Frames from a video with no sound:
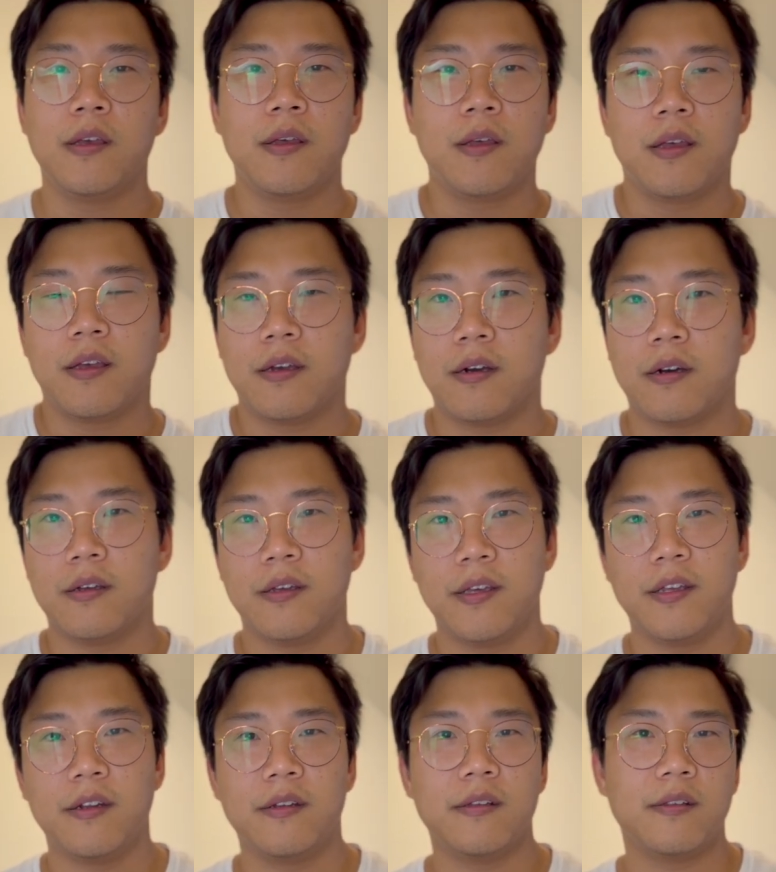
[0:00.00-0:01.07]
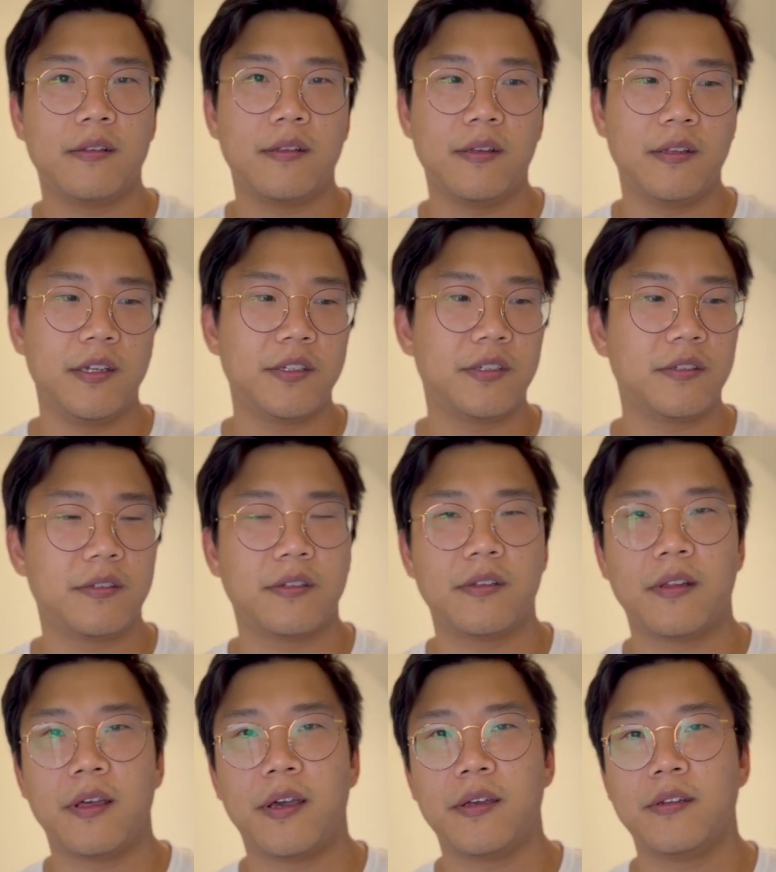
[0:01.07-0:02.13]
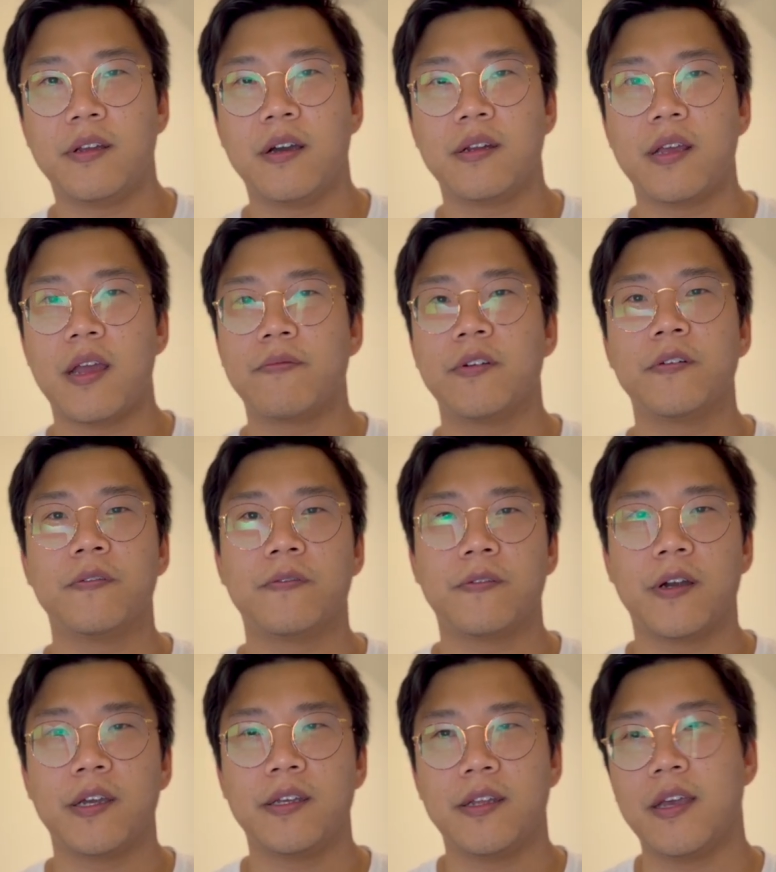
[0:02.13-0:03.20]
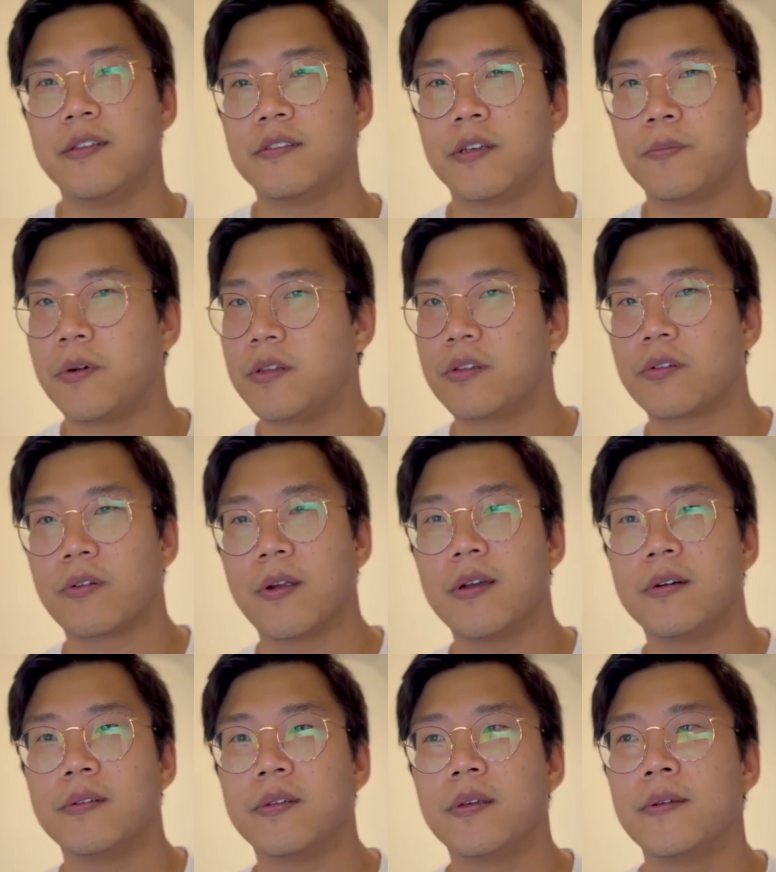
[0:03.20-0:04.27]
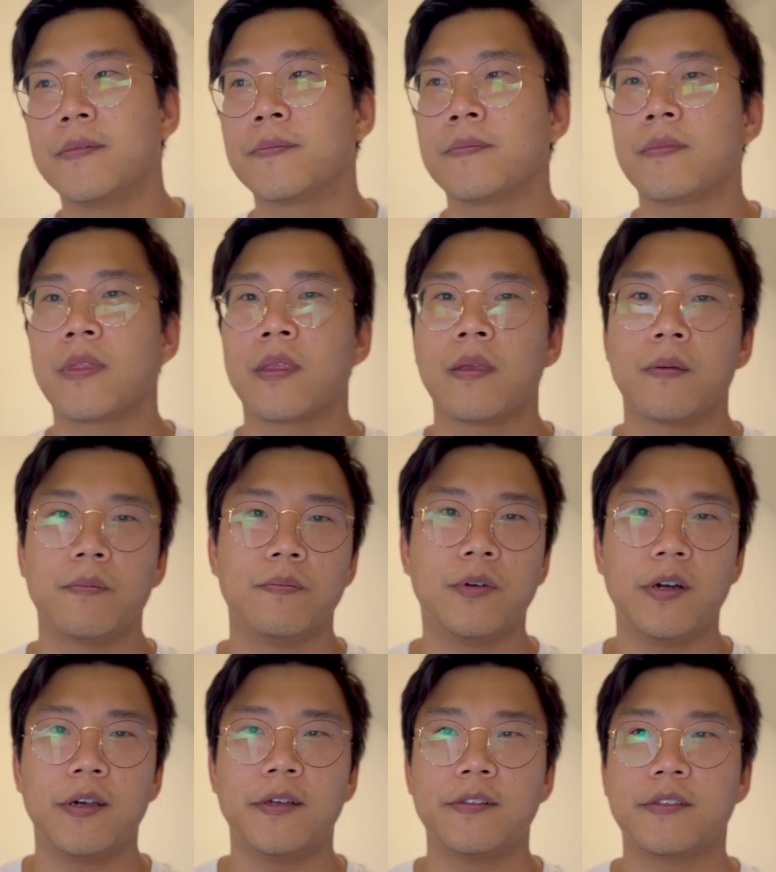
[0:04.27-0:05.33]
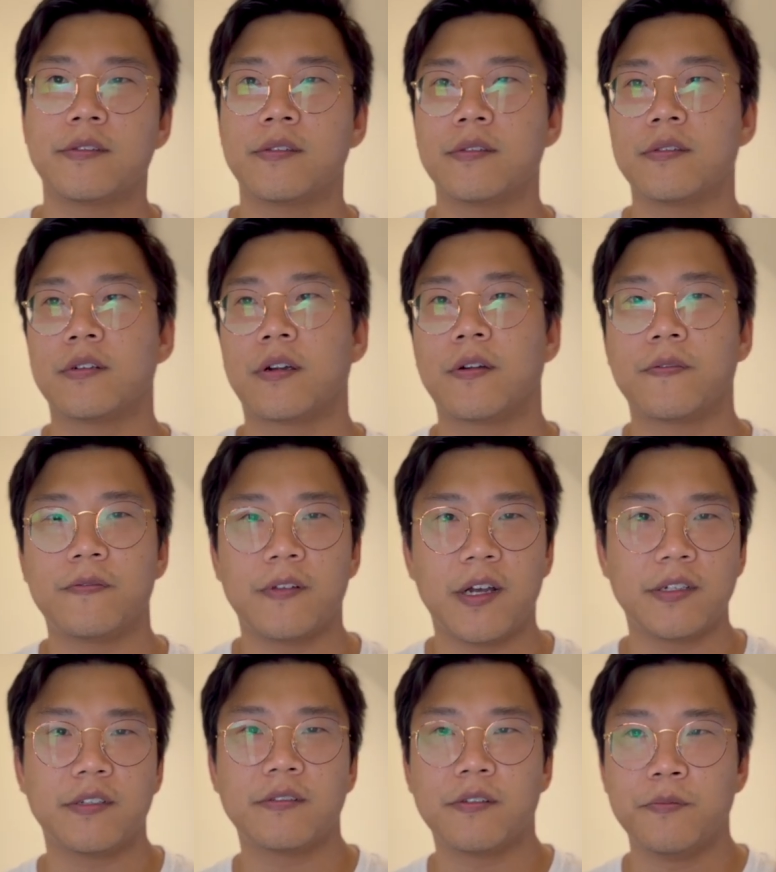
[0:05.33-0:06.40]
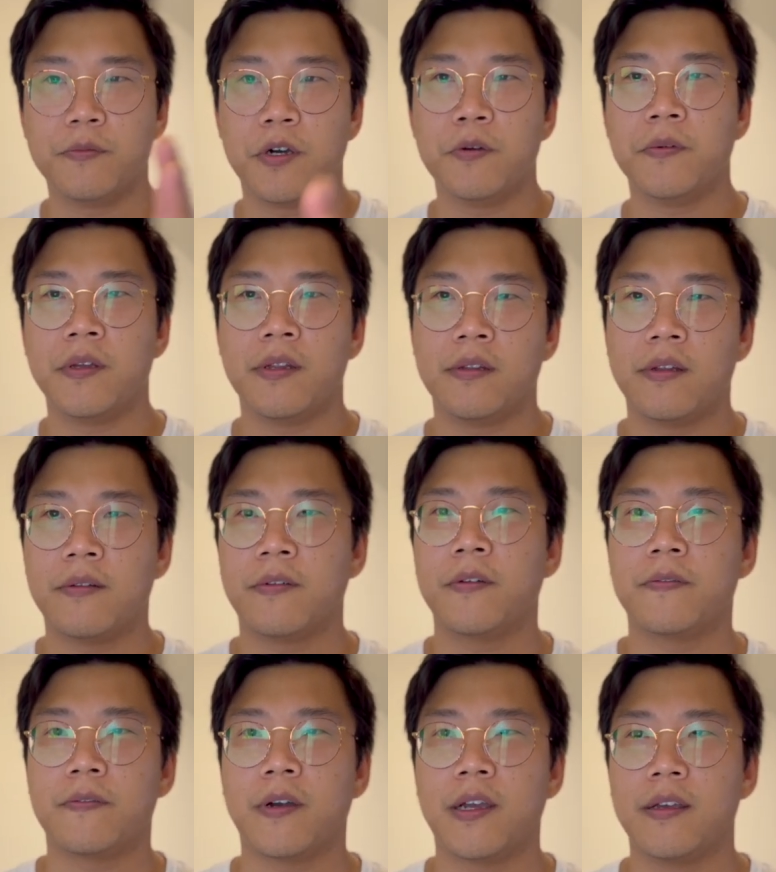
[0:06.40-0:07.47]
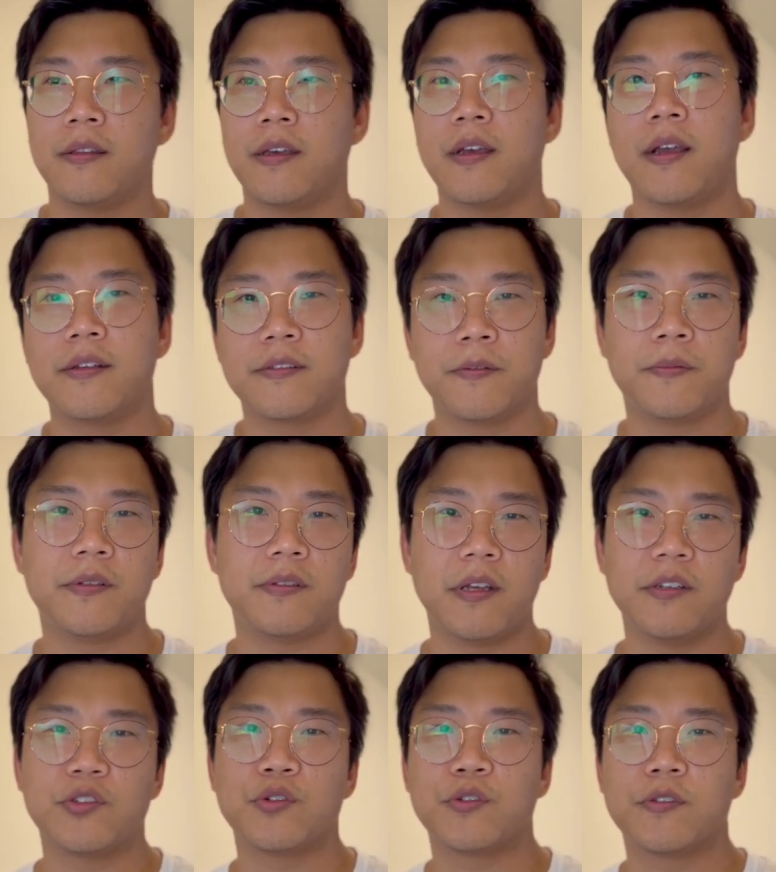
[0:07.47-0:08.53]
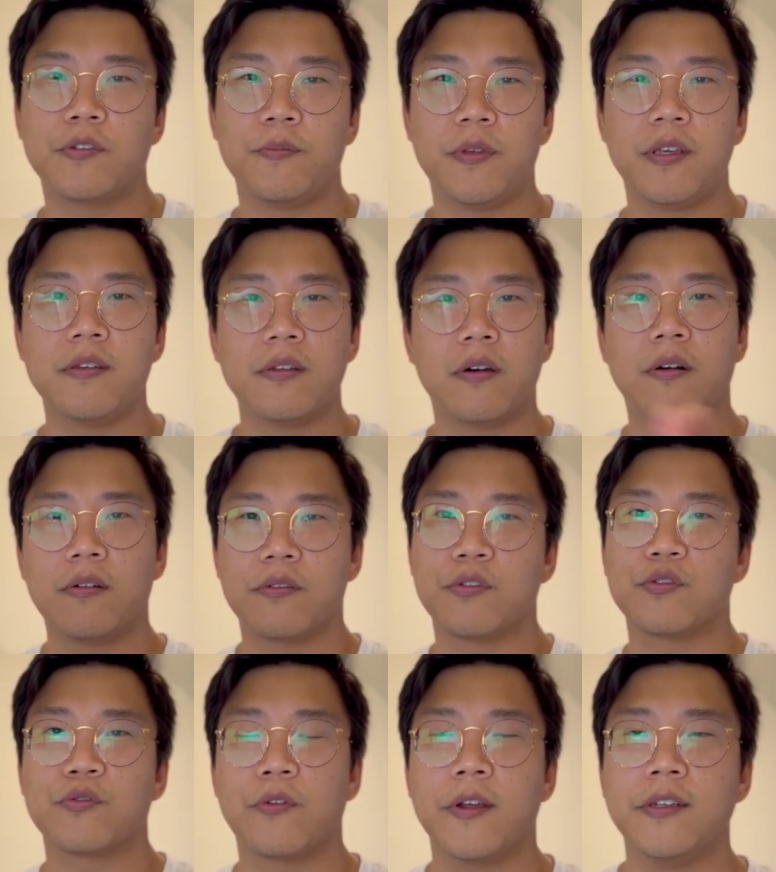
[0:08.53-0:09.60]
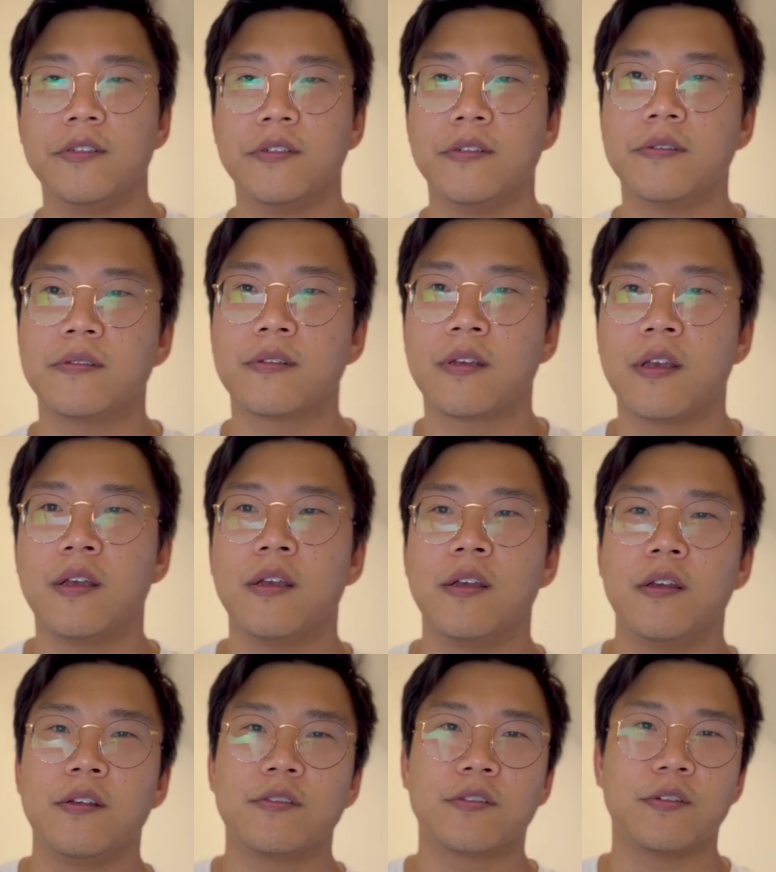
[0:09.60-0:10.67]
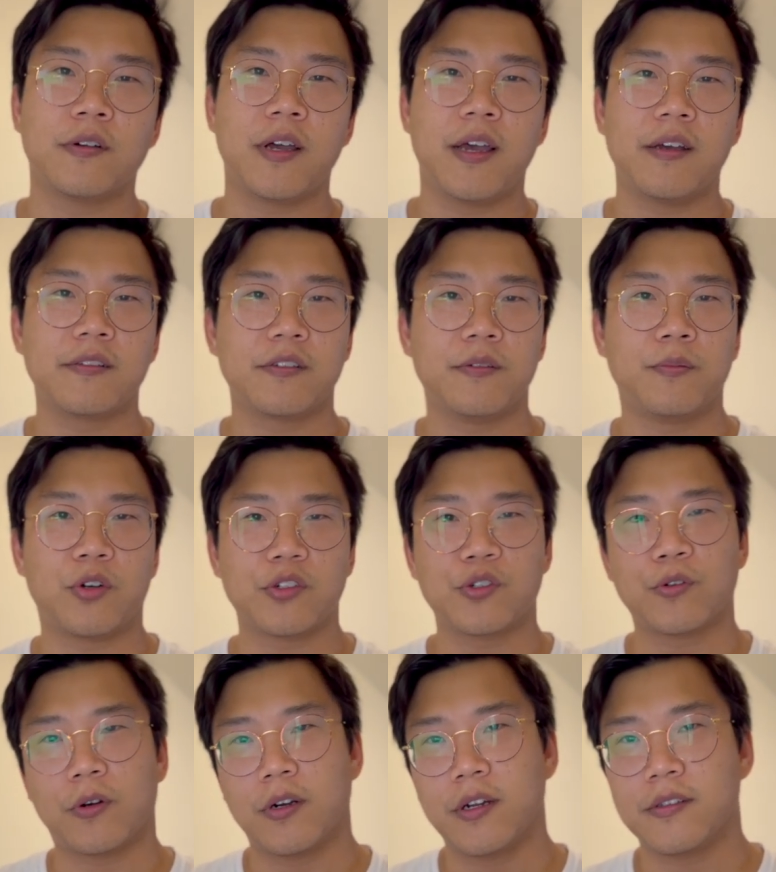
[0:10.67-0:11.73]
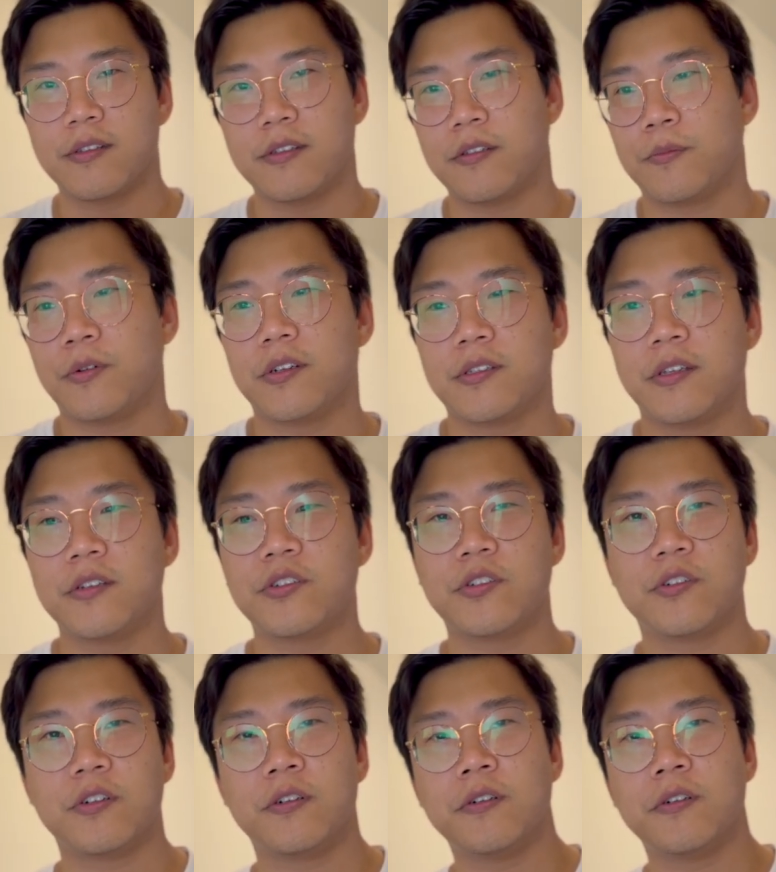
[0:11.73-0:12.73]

In addition to that, not every fight ends up on the ground. But there are flashes of moment in every fight that has the potential to be in all those ranges. So as a martial artist, as a practitioner,